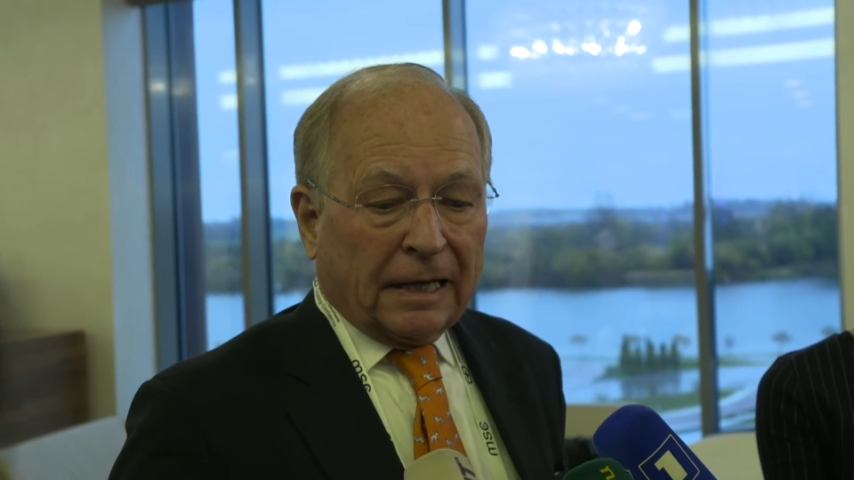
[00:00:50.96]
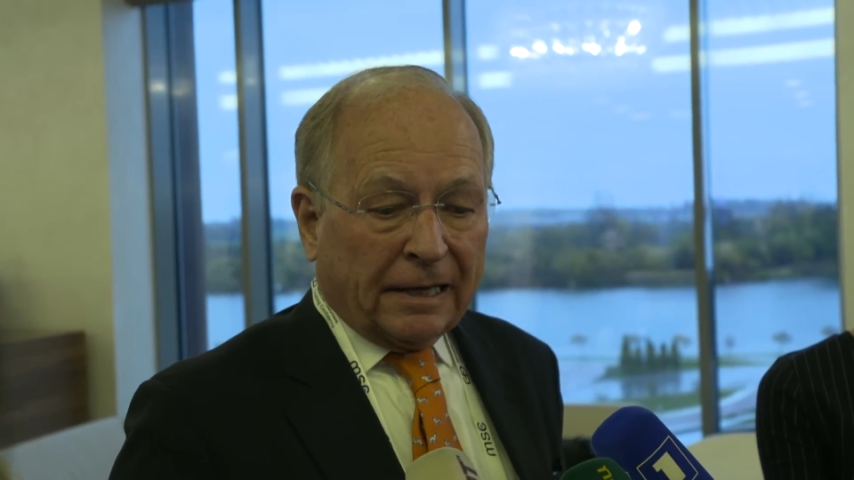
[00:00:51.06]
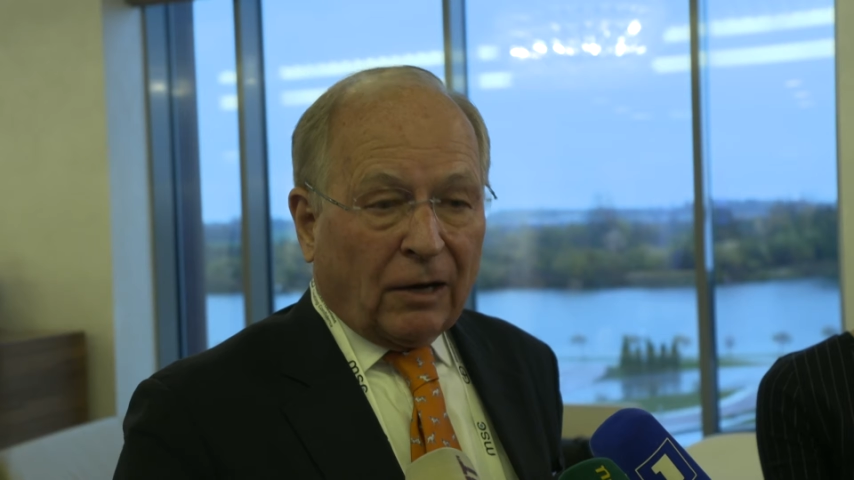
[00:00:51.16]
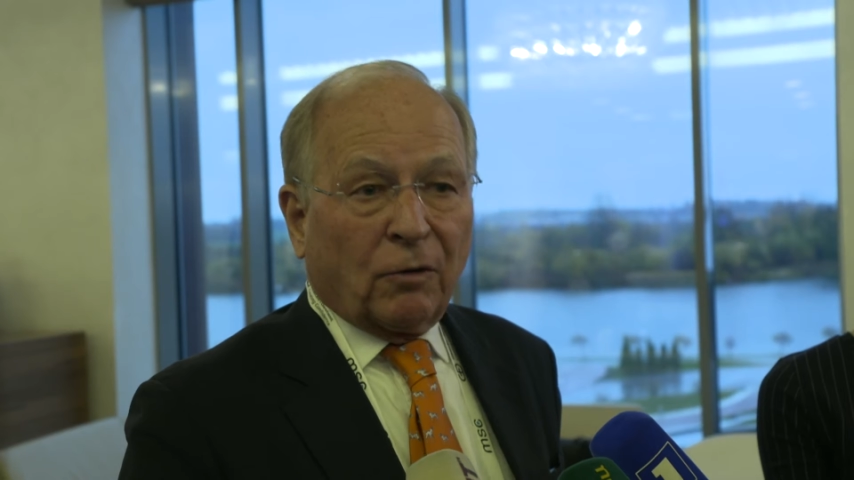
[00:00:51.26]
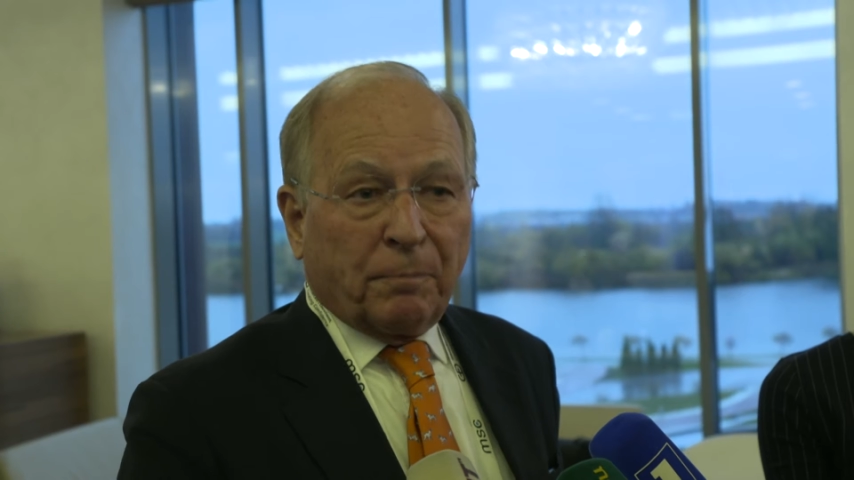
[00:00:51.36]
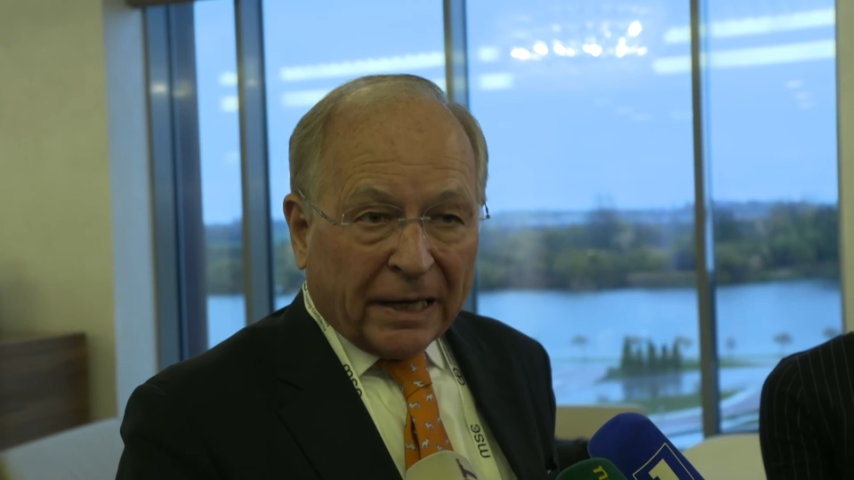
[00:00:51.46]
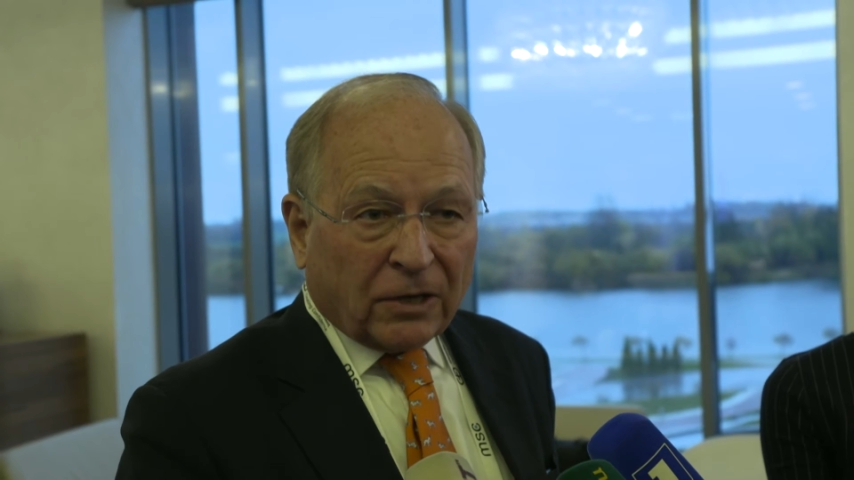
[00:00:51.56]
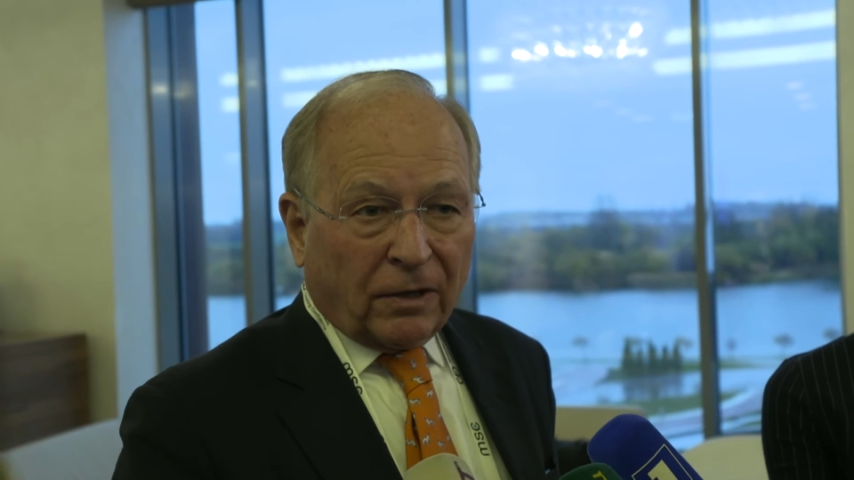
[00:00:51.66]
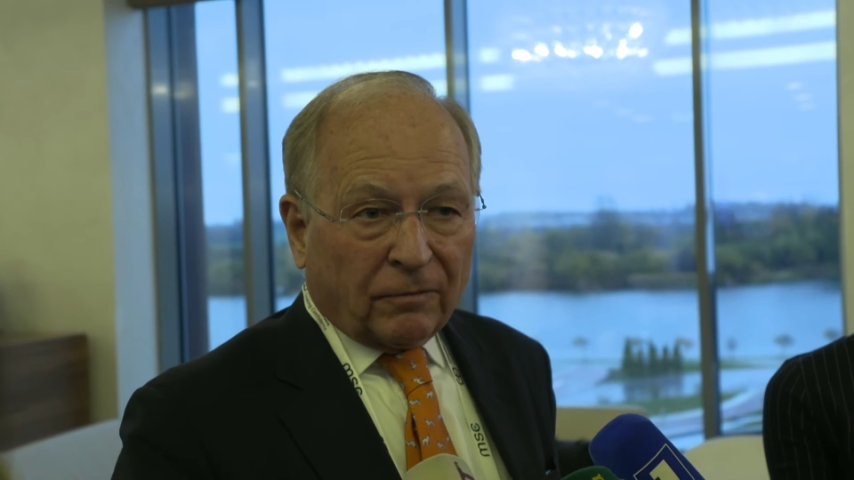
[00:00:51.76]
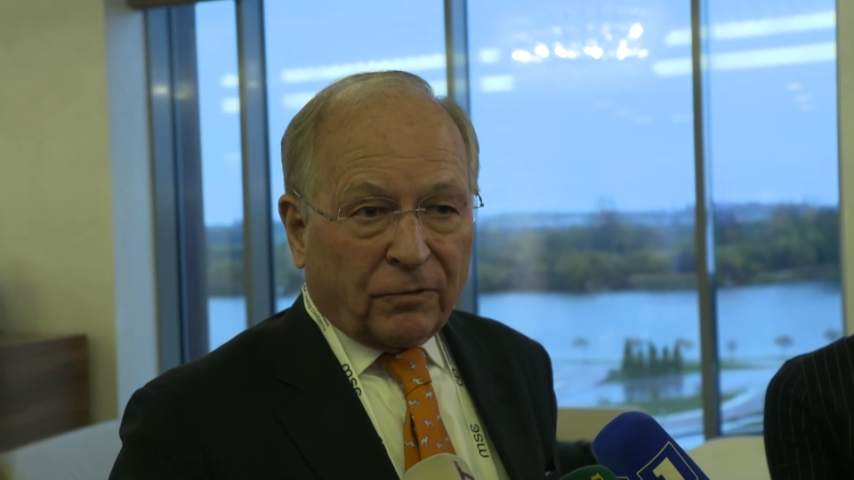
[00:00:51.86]
in our big
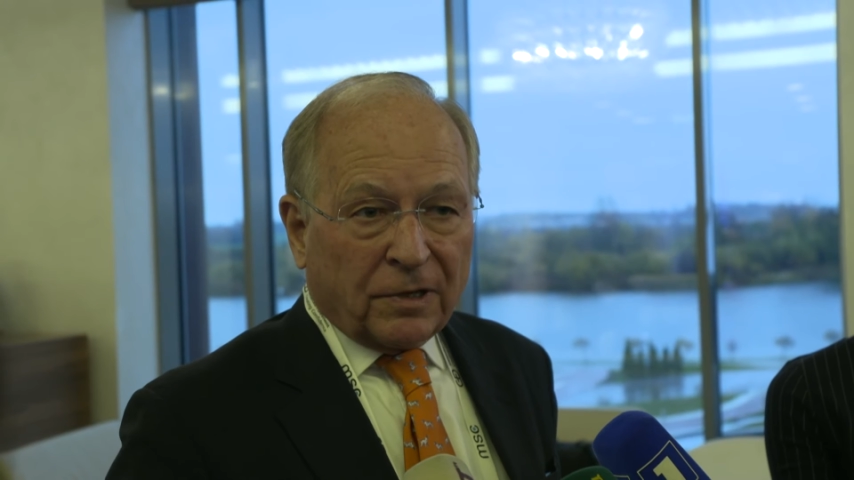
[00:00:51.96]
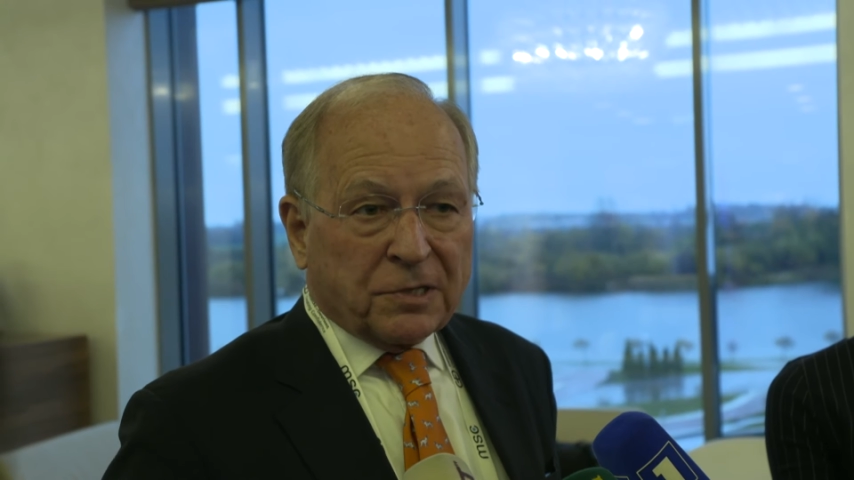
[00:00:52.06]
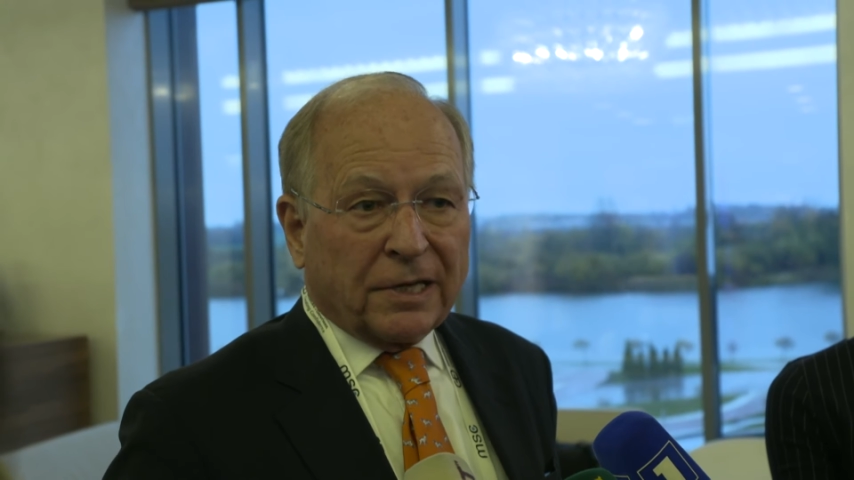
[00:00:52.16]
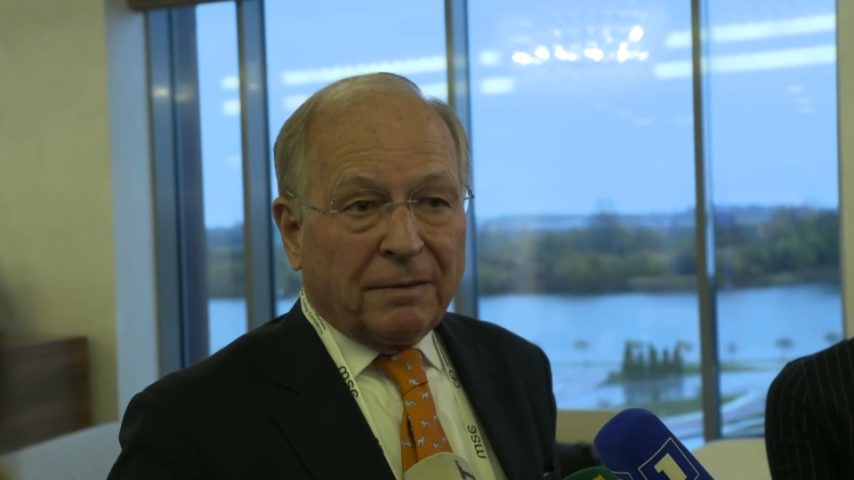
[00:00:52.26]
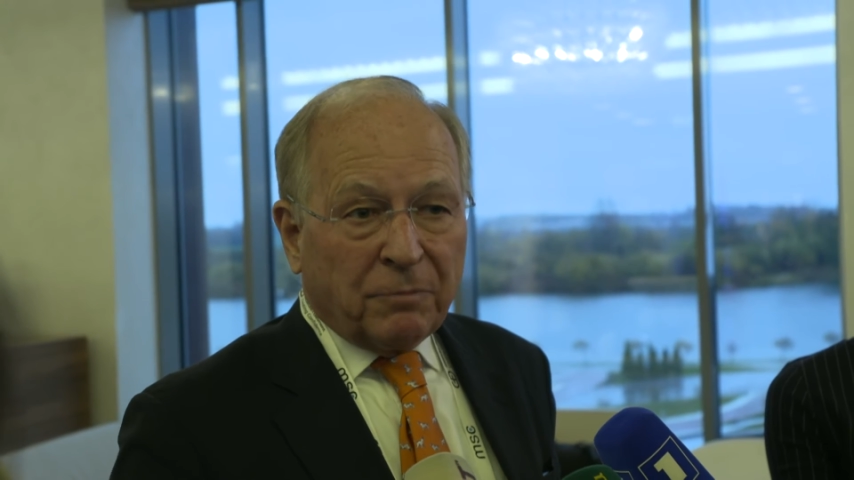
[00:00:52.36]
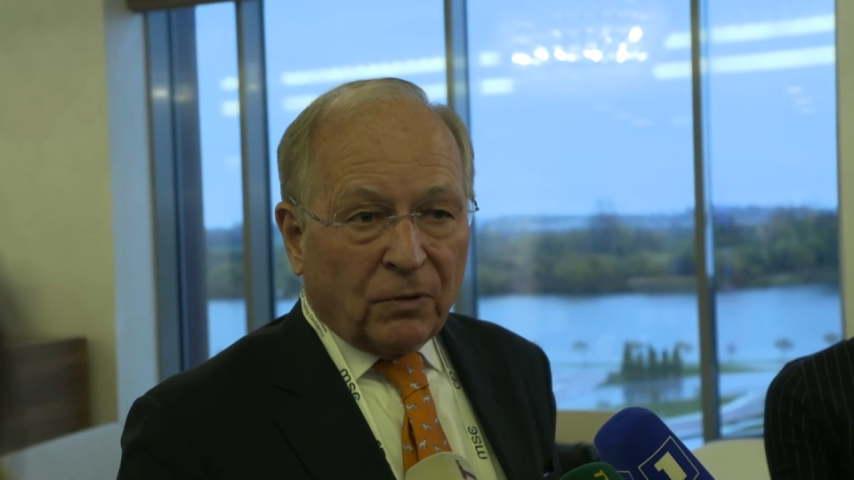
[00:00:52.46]
conference in